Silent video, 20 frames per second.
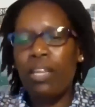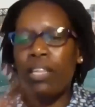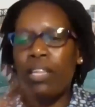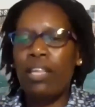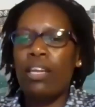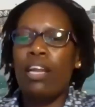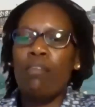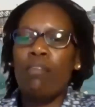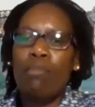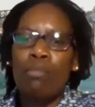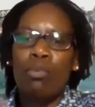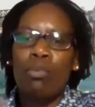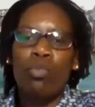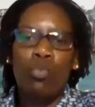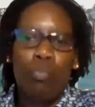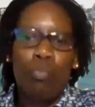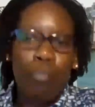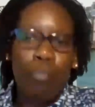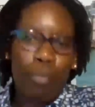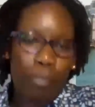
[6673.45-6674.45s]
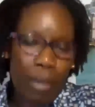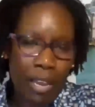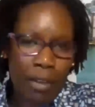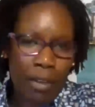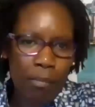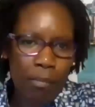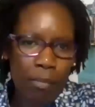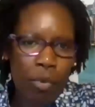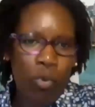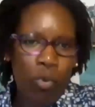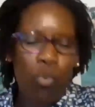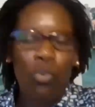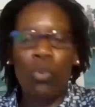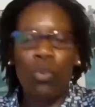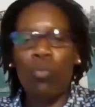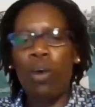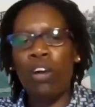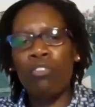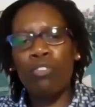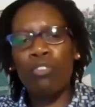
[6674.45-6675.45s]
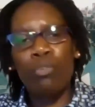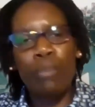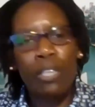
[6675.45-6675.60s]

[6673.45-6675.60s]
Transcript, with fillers: and then I'll be able to be paid more or work